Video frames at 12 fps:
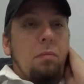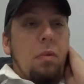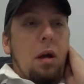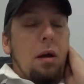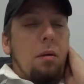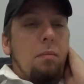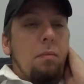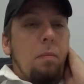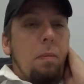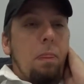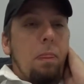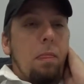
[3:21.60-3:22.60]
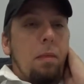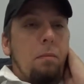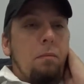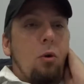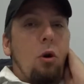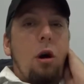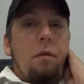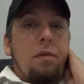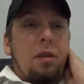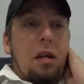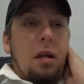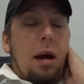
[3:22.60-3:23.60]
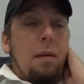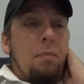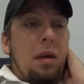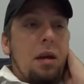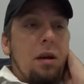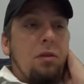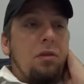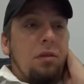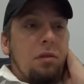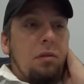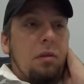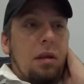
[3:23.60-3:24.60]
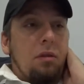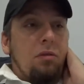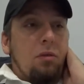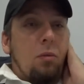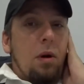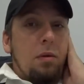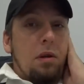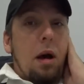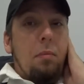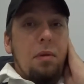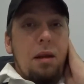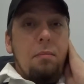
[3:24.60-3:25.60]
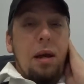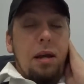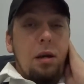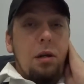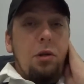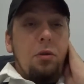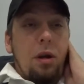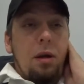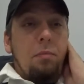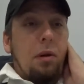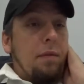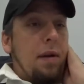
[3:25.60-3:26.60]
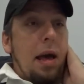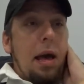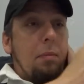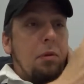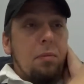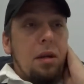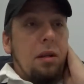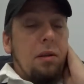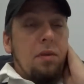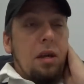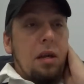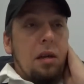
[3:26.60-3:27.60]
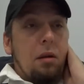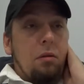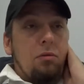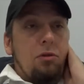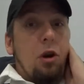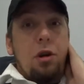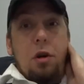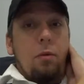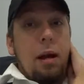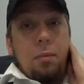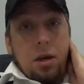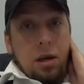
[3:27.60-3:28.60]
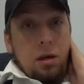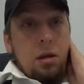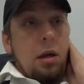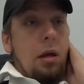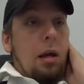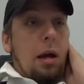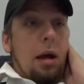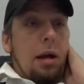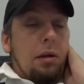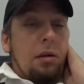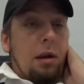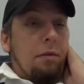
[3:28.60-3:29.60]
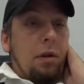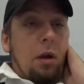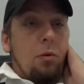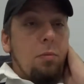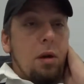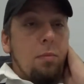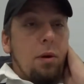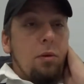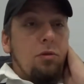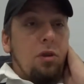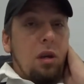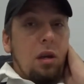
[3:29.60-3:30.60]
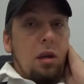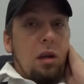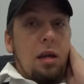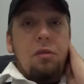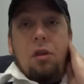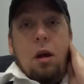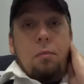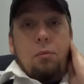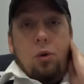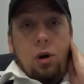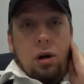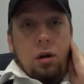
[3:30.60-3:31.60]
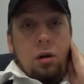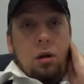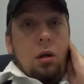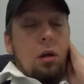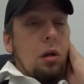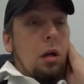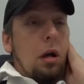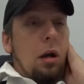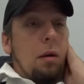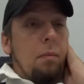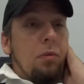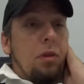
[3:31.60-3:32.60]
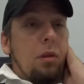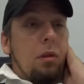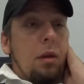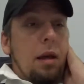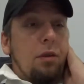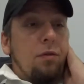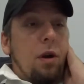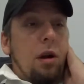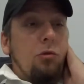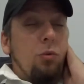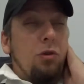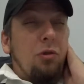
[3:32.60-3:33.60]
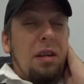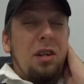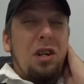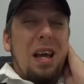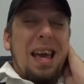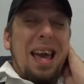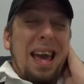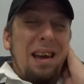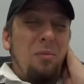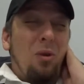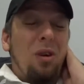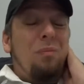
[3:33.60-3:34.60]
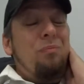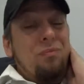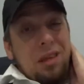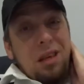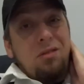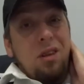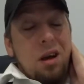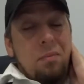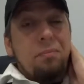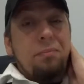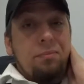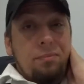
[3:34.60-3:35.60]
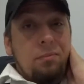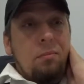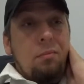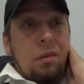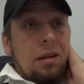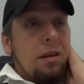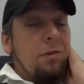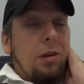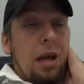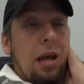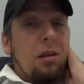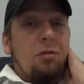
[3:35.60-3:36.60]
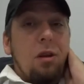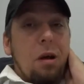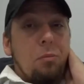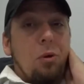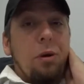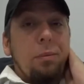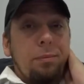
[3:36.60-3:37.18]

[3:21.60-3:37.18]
more often than not because it's the one dominant in my country. But if I happen to be living in Saudi Arabia, I definitely would be opposing Islam more. As far as which religion I hate more, Islam. I definitely hate Islam more.